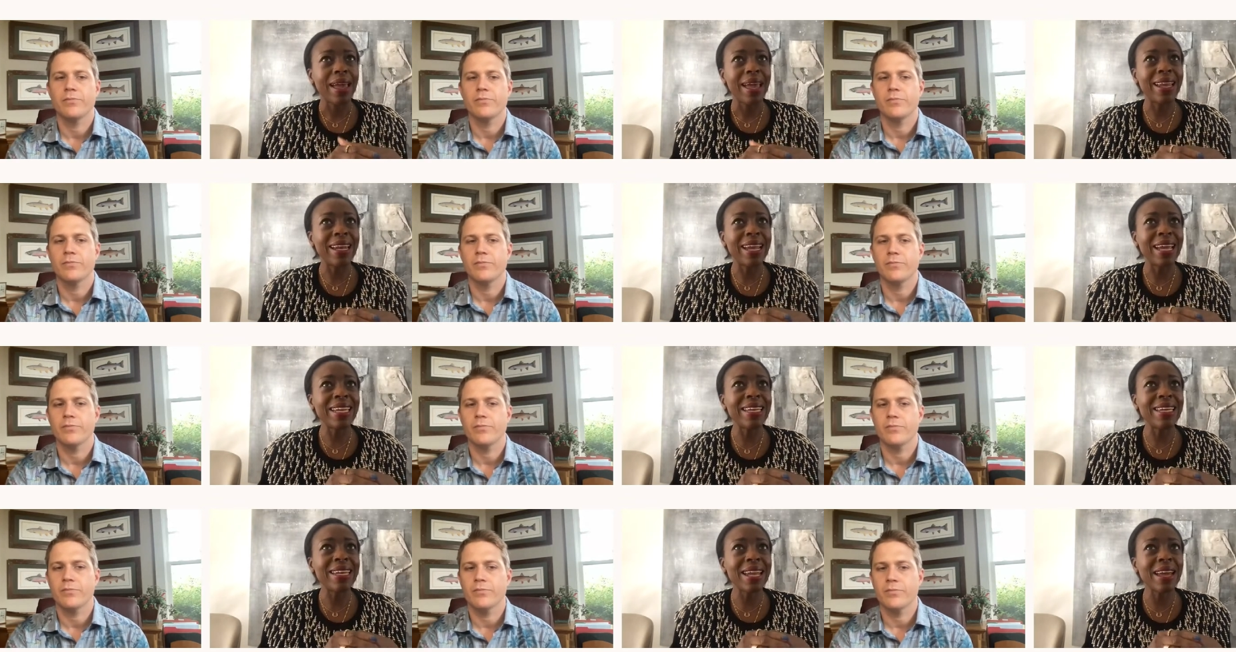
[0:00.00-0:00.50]
Speaker 1: And
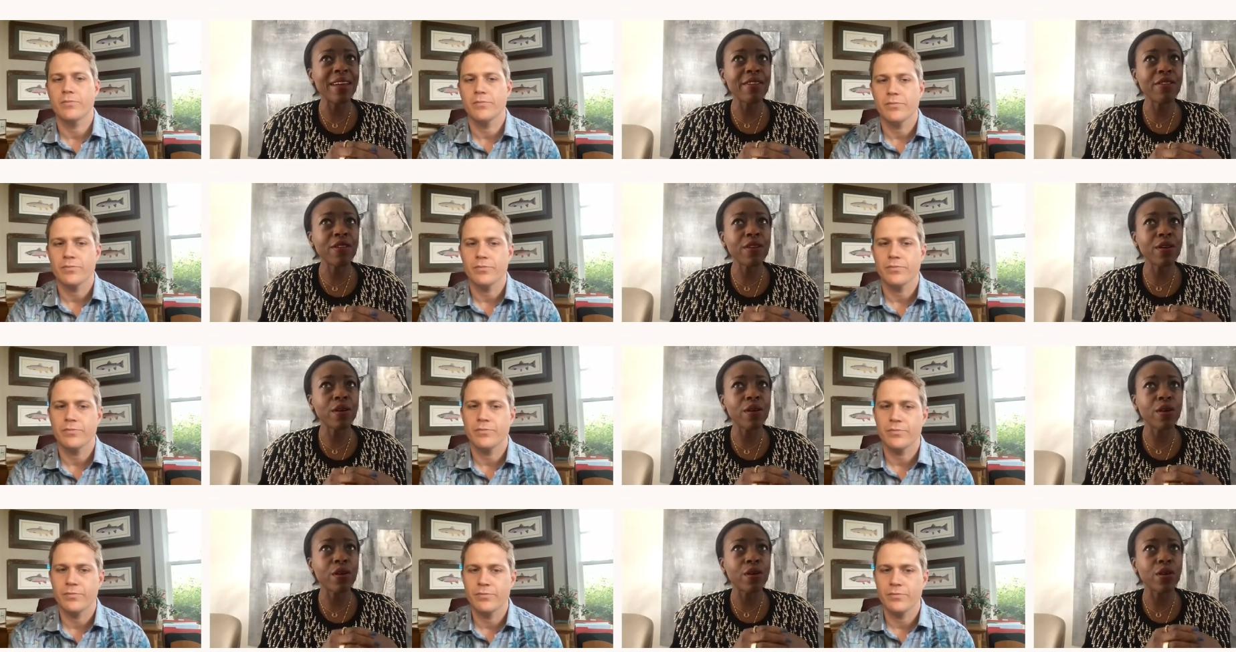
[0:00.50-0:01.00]
I
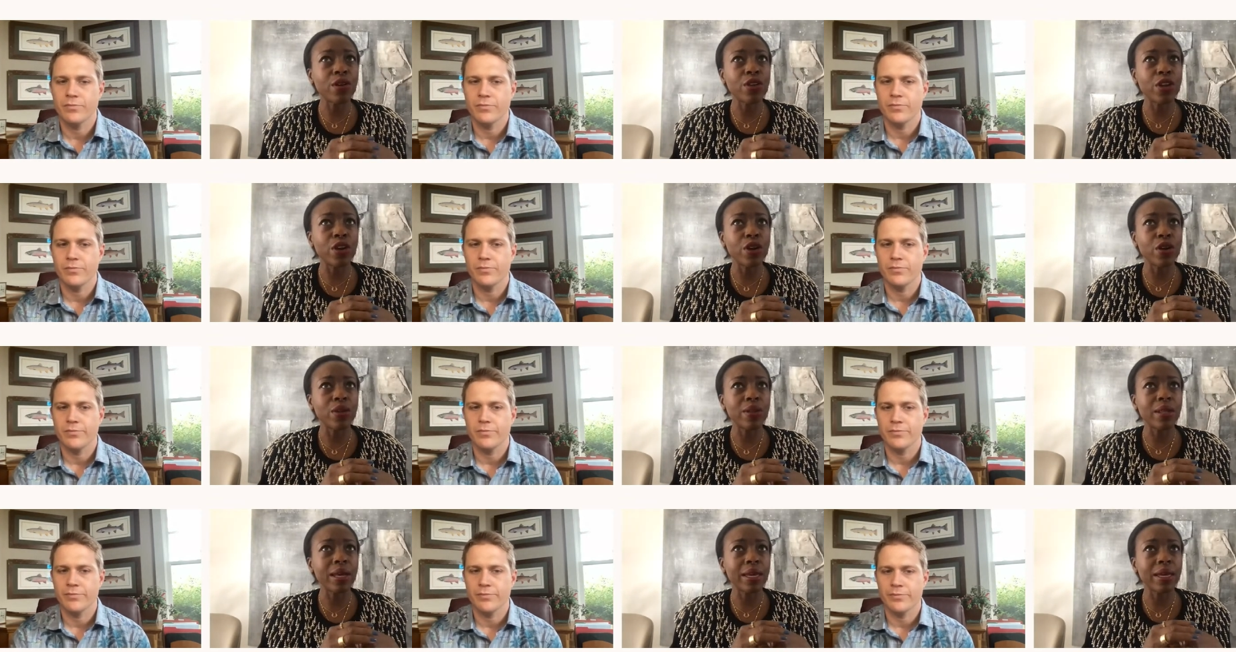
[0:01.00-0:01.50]
never,
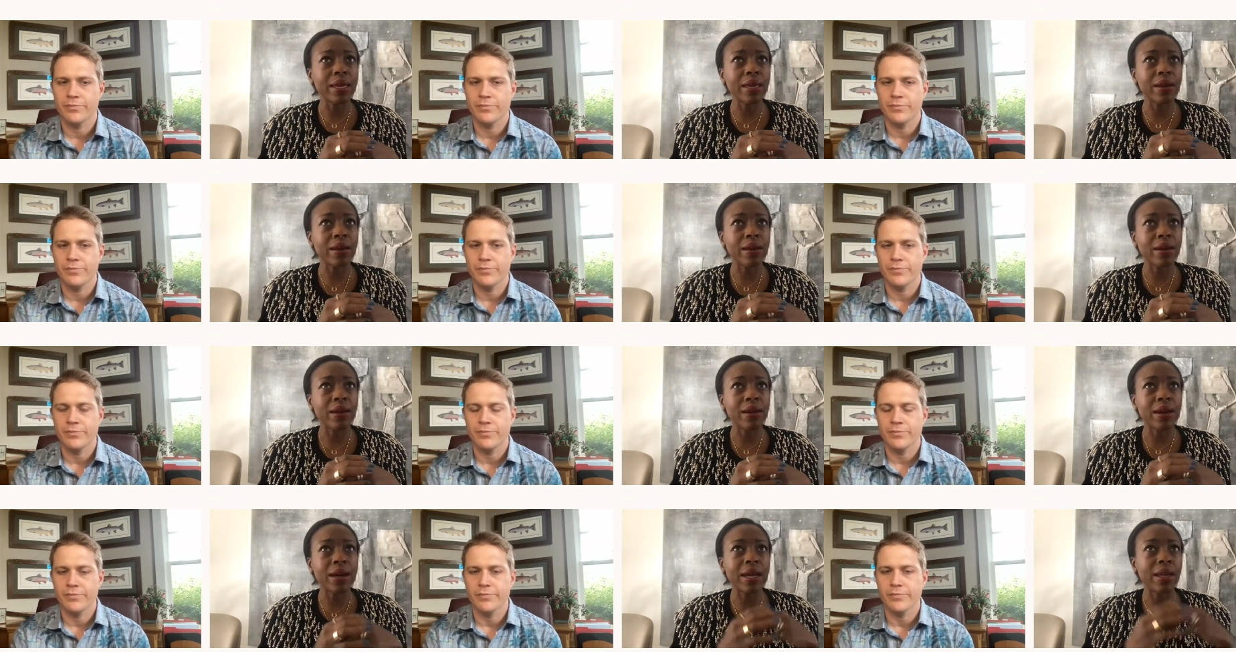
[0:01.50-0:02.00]

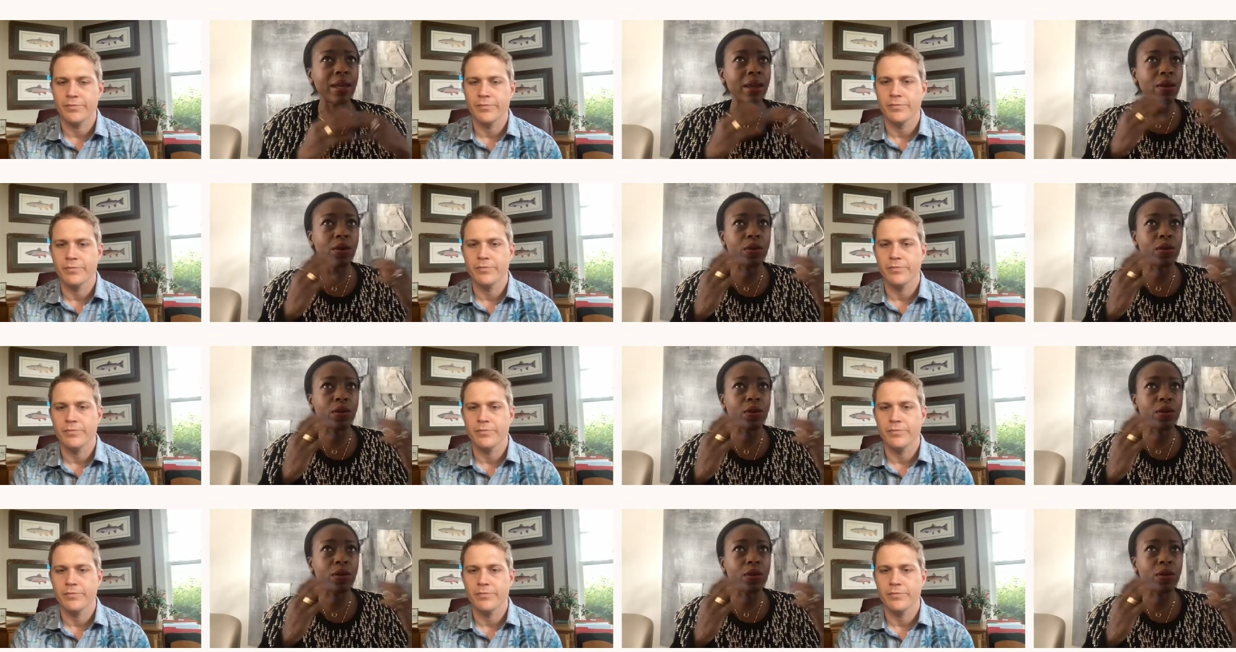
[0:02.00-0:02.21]
I